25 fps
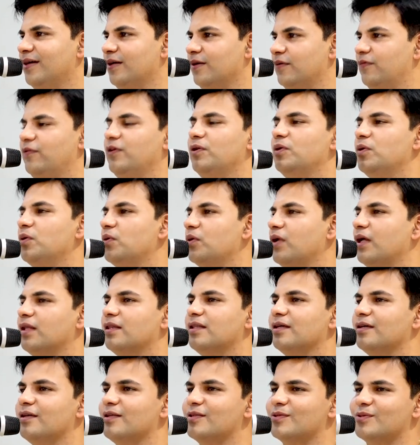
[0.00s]
And we know
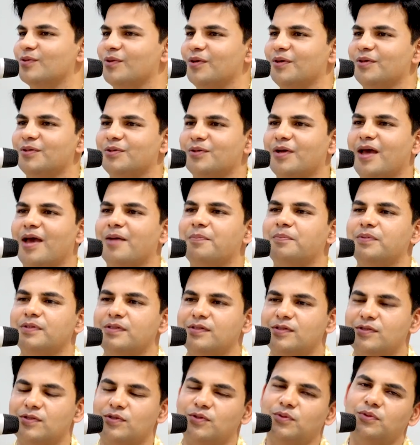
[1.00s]
nothing is going to
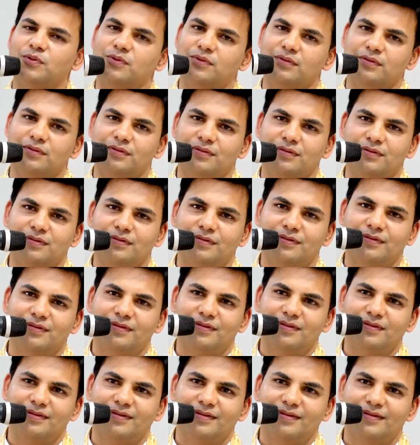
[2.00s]
happen soon.
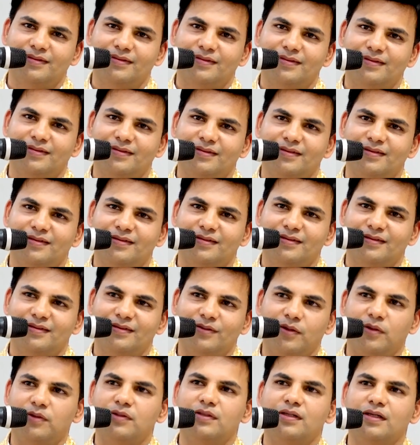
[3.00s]

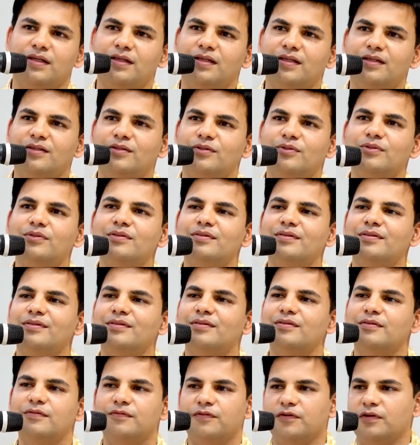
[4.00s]
Not ready to
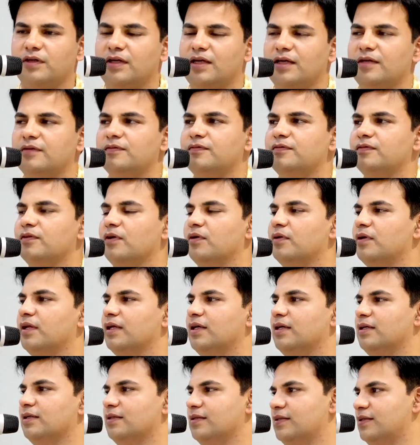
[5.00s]
forgive or
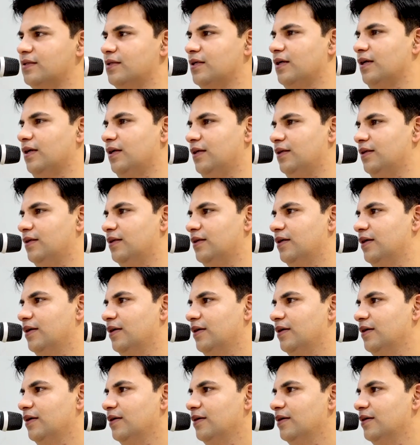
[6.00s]
reconcile.
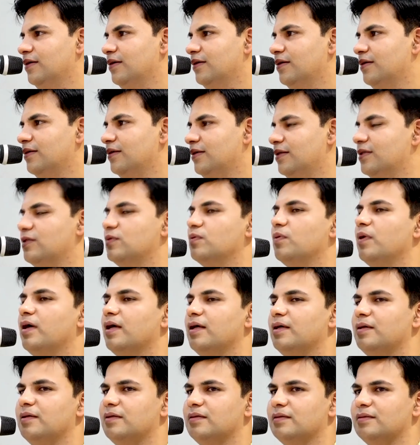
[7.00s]
This is
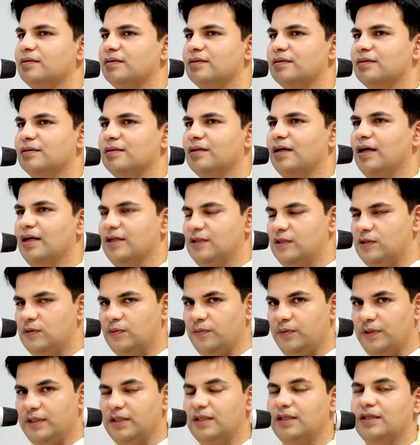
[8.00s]
why,
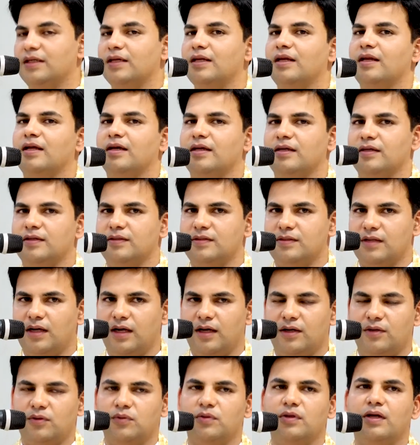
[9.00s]
as we realize
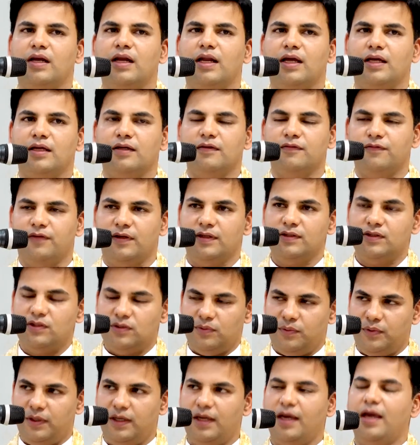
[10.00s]
our own life,
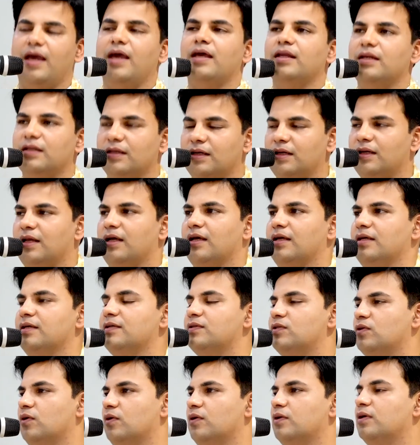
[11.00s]
as we
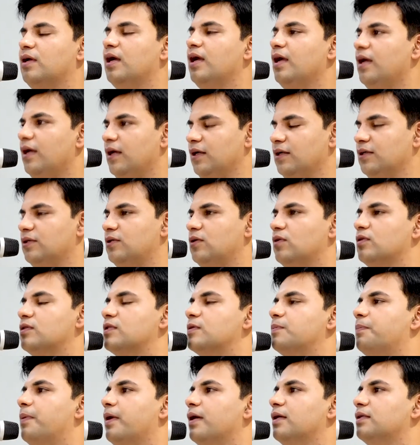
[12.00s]
analyze or
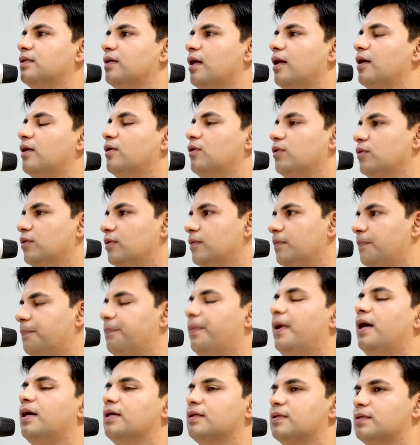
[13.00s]
introspect our
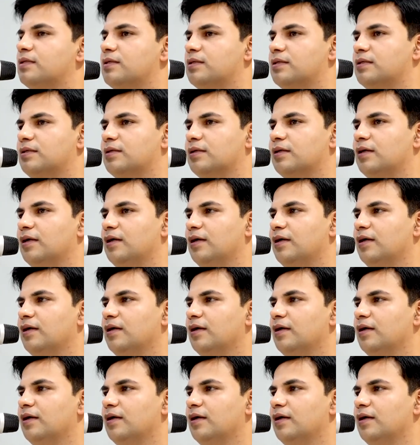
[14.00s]
own past,